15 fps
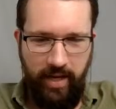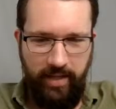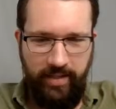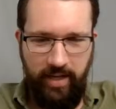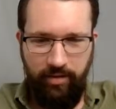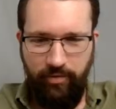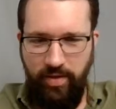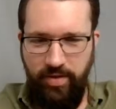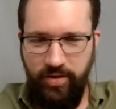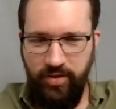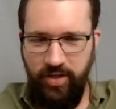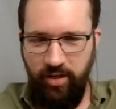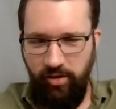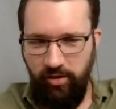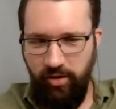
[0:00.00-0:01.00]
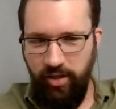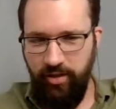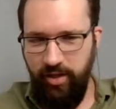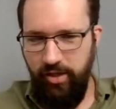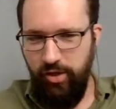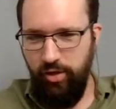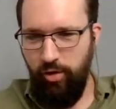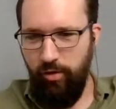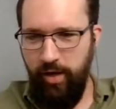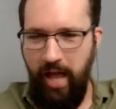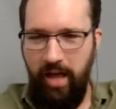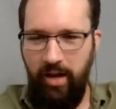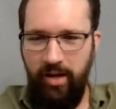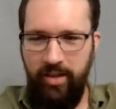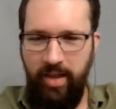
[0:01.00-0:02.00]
identify the single condition or reality